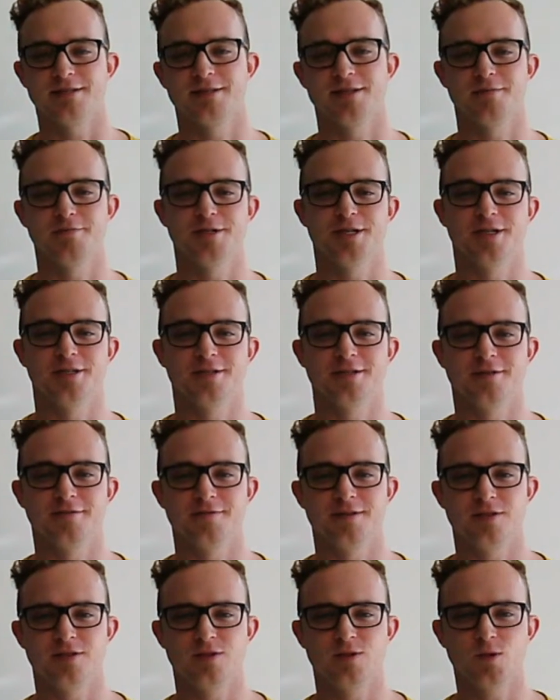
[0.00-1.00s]
subject of
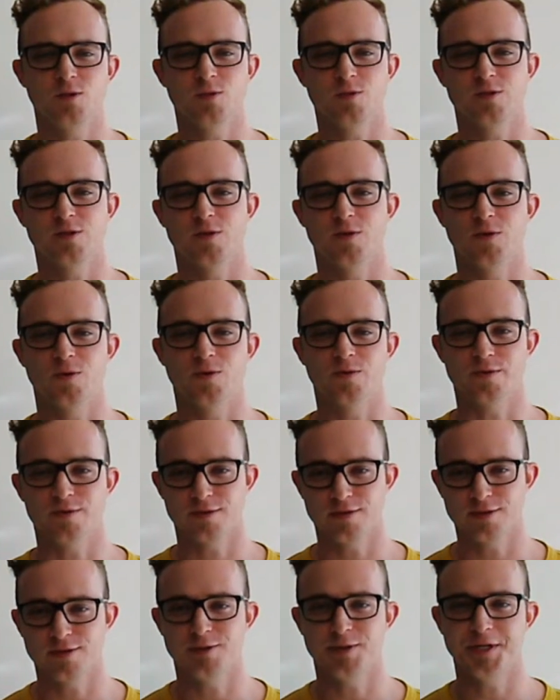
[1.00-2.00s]
the Two Souls
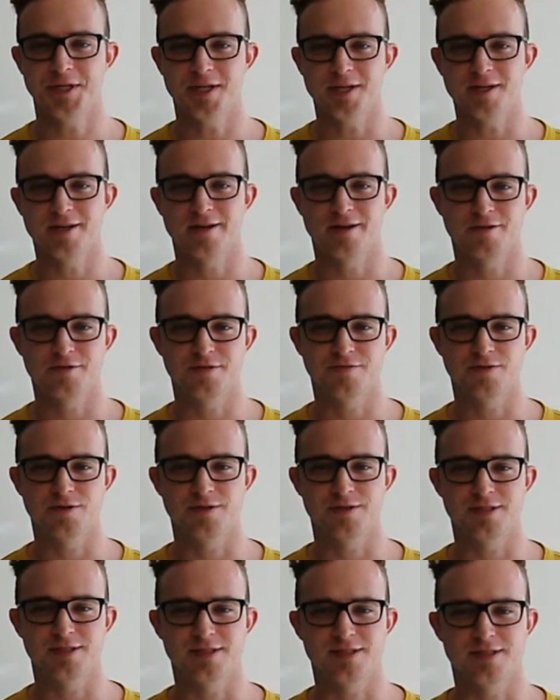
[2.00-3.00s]
nudity
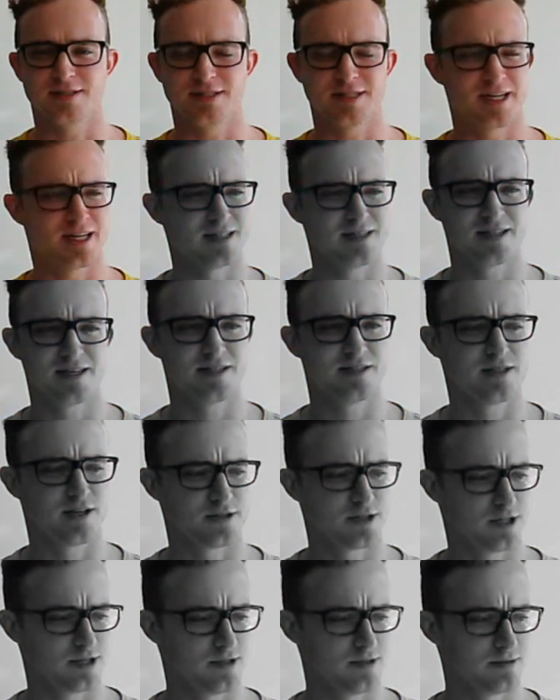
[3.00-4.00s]
controversy. Did I say
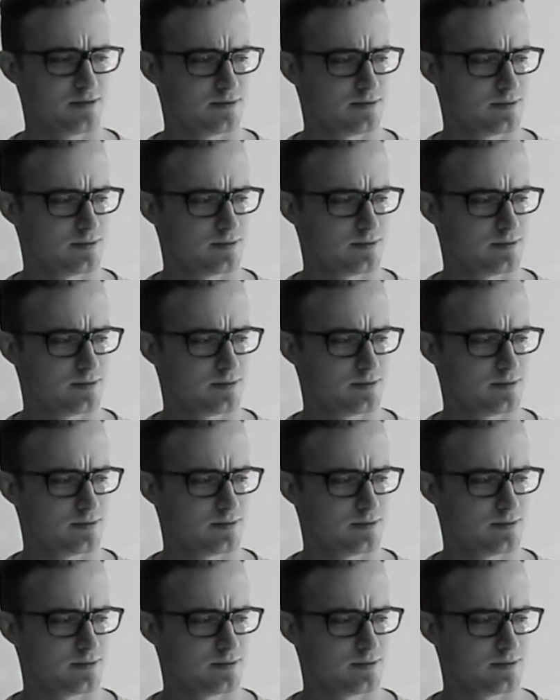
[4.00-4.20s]
touch on?